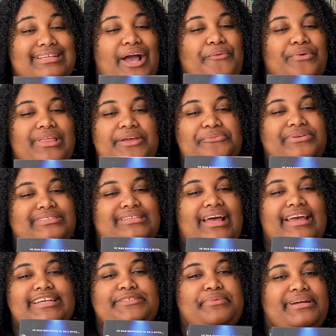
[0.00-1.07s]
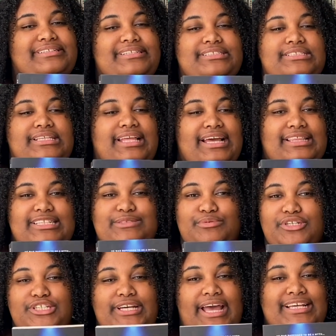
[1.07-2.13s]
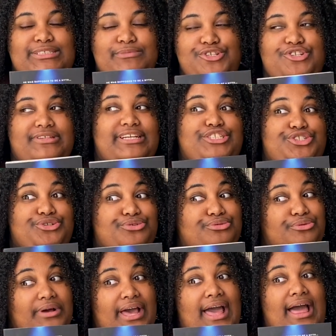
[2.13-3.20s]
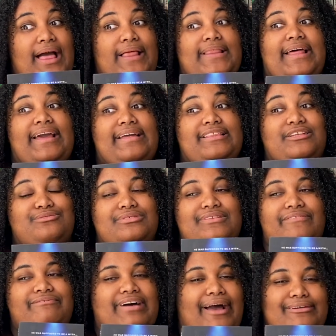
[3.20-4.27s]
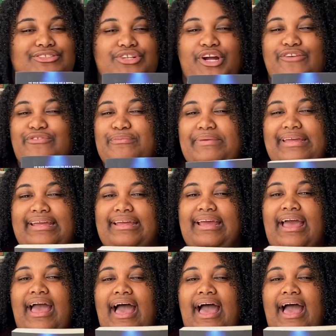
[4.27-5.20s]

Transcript: I really was not expecting to like this book as much as I do. Like, this was a 5-star for me.